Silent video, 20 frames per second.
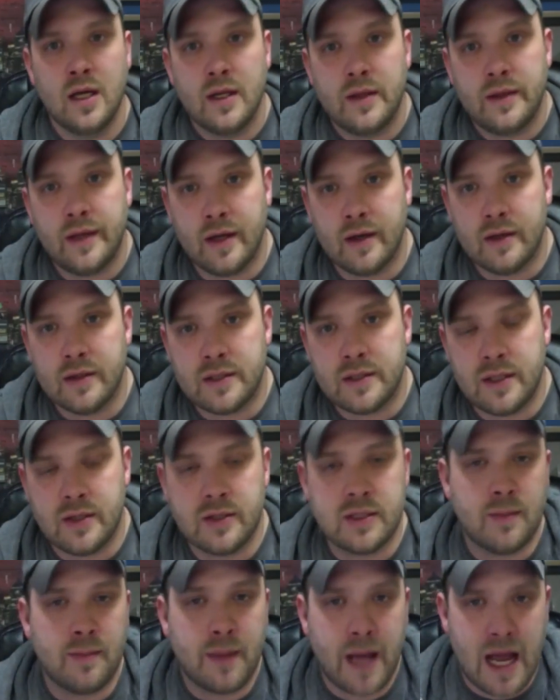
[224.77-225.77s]

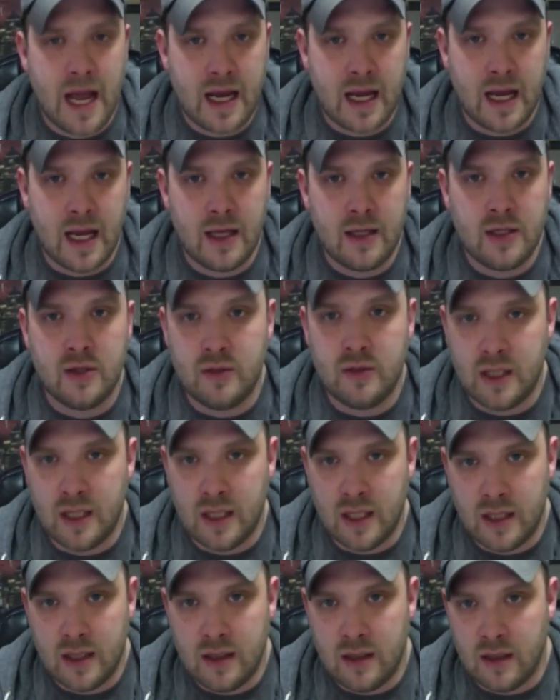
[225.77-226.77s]
There's a back end. You
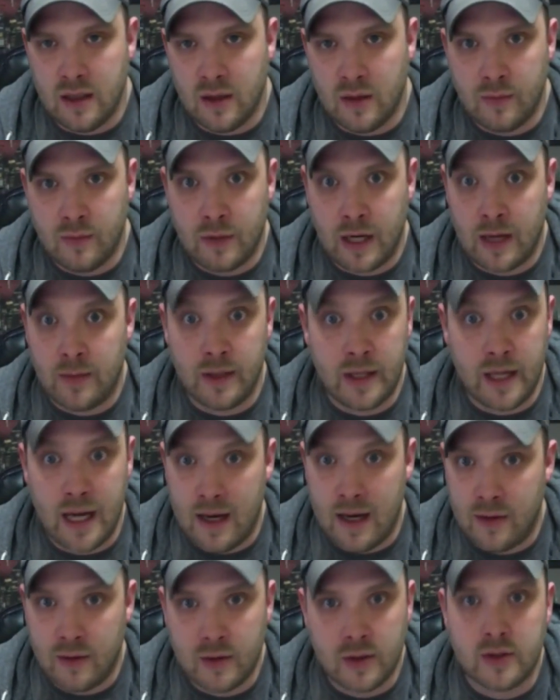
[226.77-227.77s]
need probably an
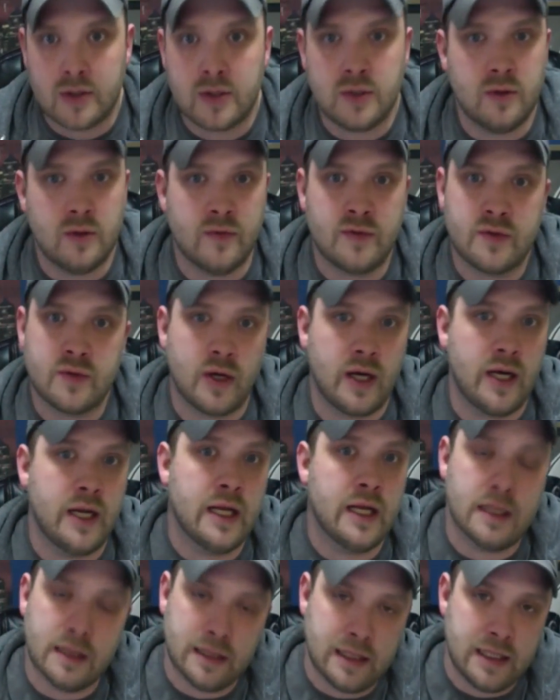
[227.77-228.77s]
hour or 2 of
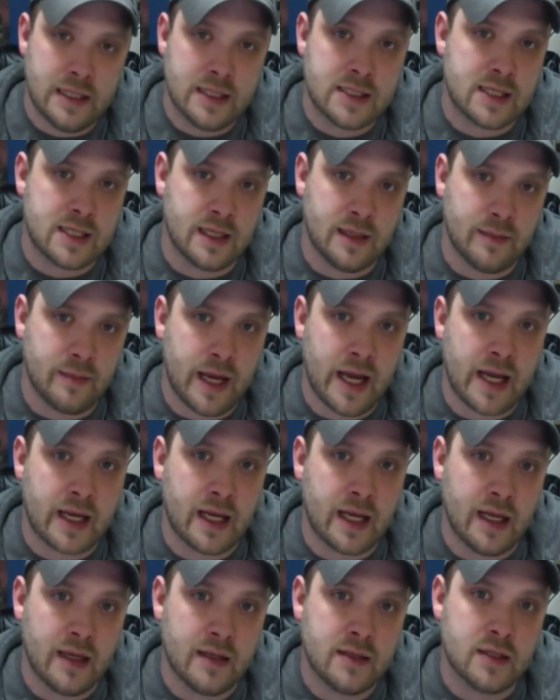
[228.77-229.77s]
training at least on the back
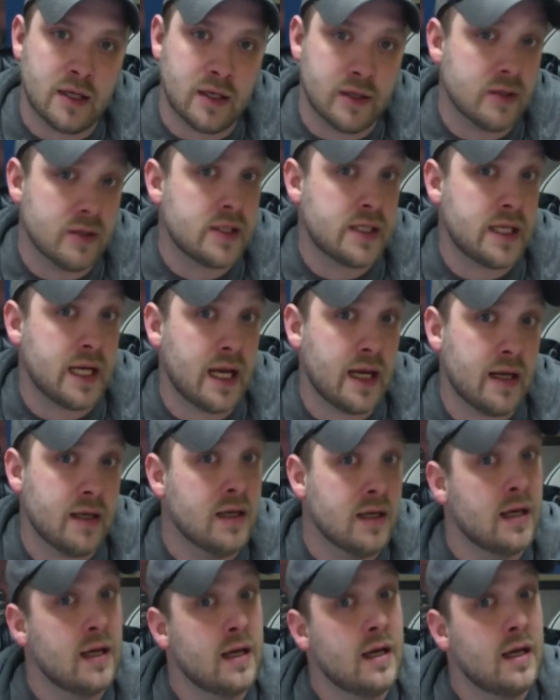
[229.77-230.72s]
end to understand